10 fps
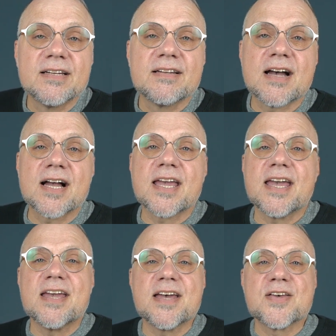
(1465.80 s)

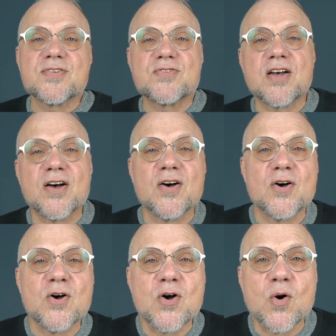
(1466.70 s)
Kagge has
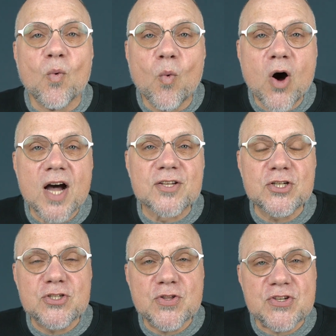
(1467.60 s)

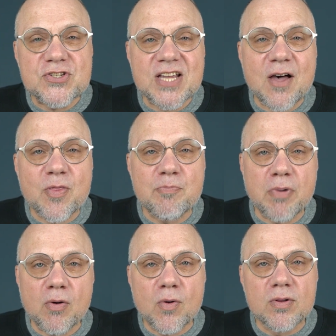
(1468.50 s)
walked to the South
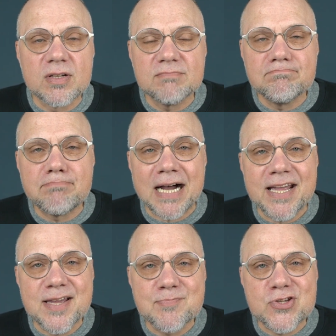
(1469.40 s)
Pole by
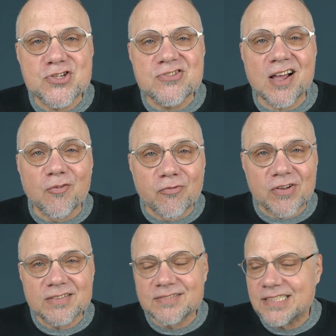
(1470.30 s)
himself,
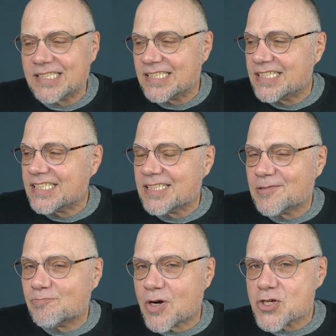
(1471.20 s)

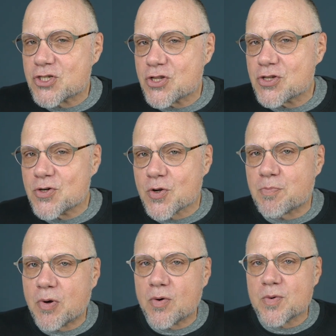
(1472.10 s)
marched to the North
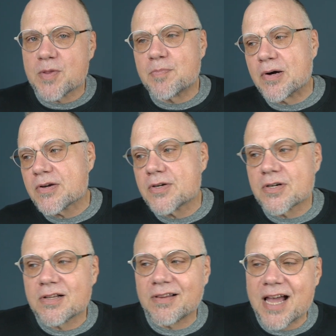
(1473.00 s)
Pole with a partner,
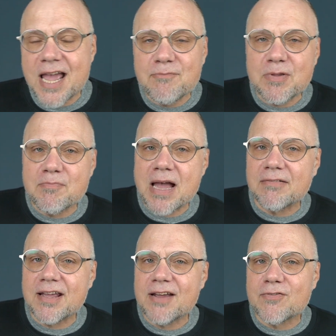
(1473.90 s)
climbed
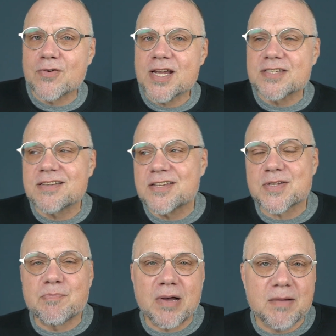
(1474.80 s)
Mount Everest. He's
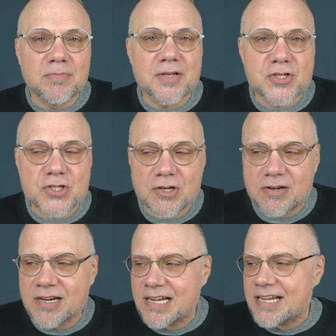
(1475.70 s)
a
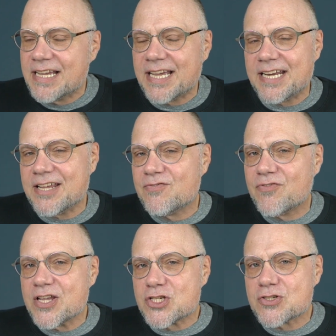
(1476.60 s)
publisher, an
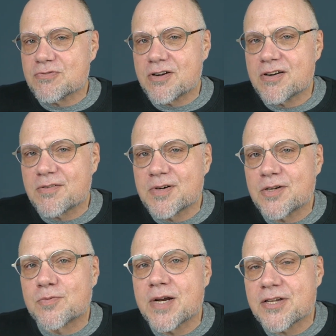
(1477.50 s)
adventurer, a
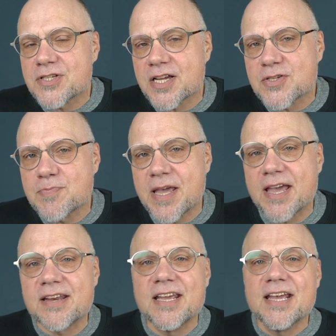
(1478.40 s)
real Renaissance
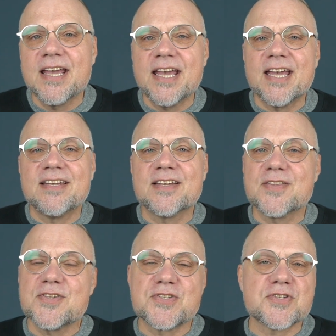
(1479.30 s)
man. And
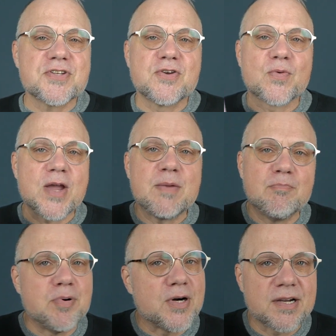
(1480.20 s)
this is just a
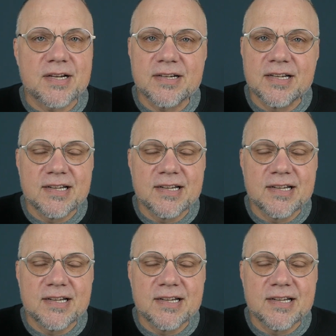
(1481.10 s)
great book